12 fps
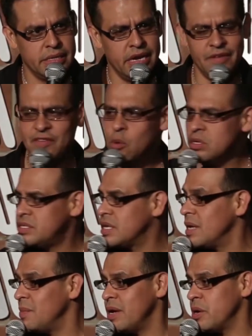And if he wants to
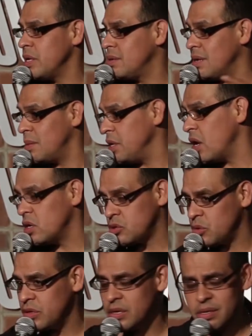get married, I'll be
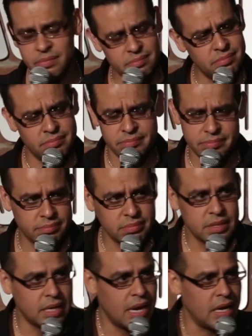honest with you,
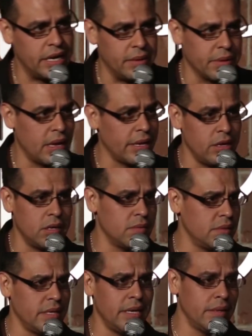I'll let him get. You
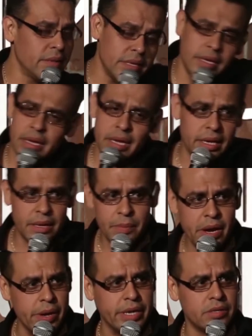know, he
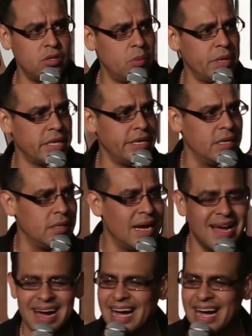get married. It's no big deal.